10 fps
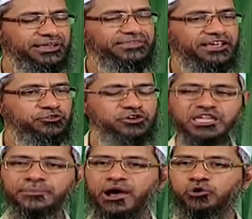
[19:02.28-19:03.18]
they should
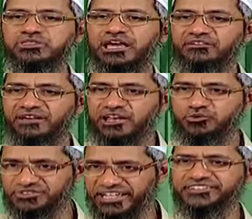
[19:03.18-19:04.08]
say my outside value
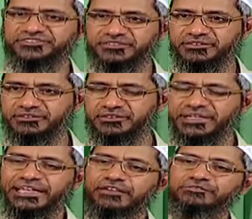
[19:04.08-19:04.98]
is X.
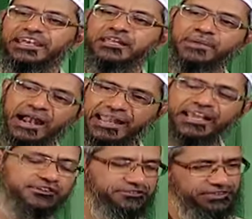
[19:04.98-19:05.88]
If they demand
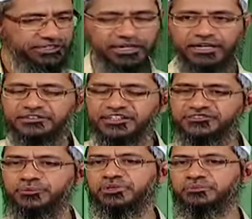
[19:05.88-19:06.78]
X, it is
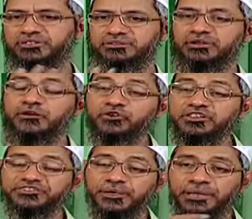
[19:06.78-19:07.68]
acceptable for
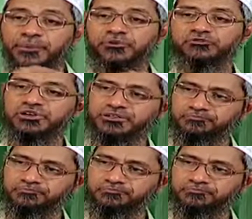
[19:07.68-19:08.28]
the same type of work.